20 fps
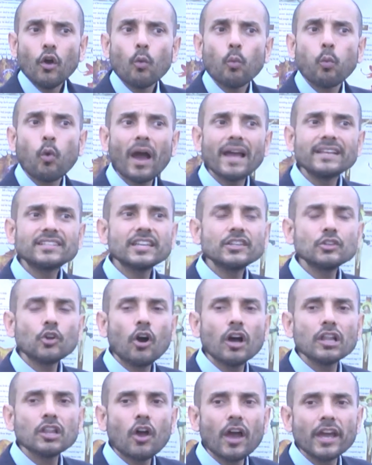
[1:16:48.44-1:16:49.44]
Why is it
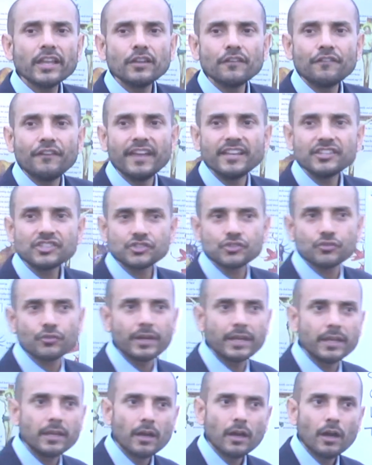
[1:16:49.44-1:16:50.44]
not a line of
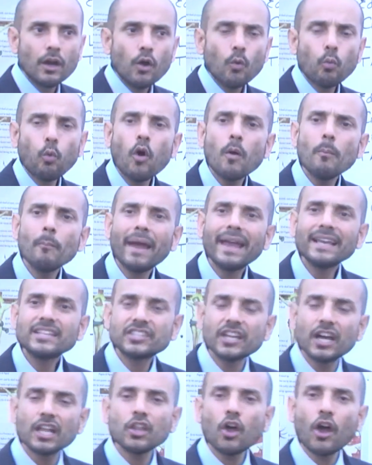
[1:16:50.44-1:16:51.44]
history? What
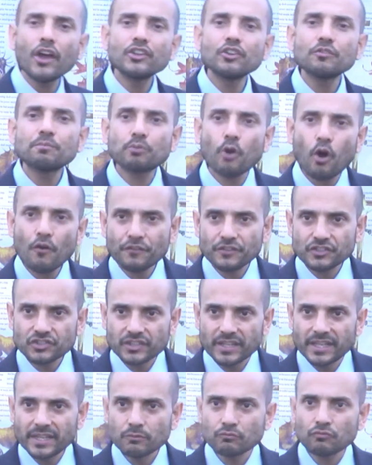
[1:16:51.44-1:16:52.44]
makes it a line of
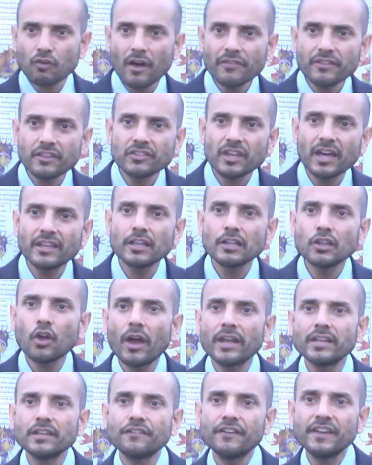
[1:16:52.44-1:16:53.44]
prophecy rather than a
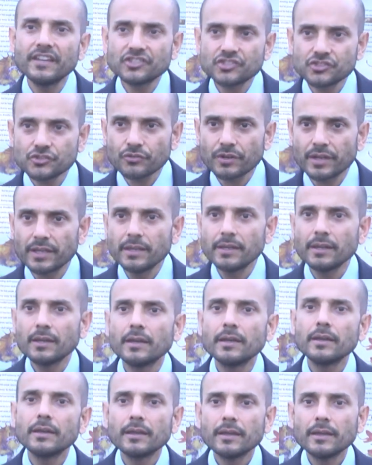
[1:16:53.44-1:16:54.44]
line of history?
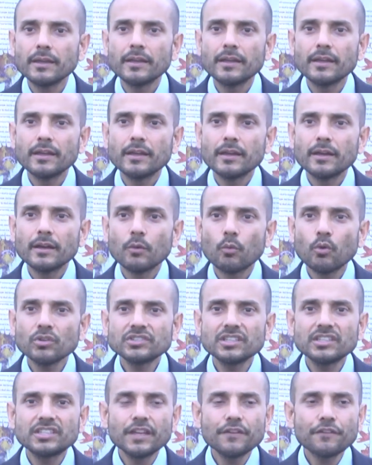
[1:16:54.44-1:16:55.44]

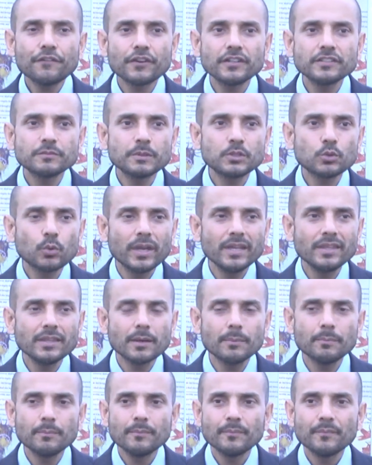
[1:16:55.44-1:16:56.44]
What's the difference between
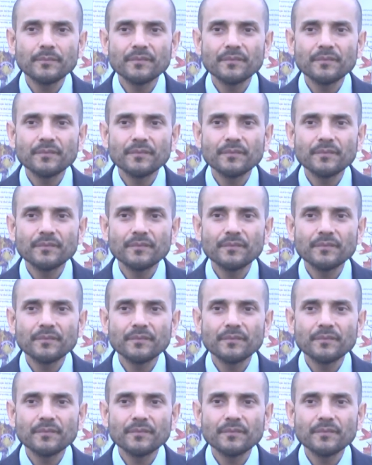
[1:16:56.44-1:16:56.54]
them?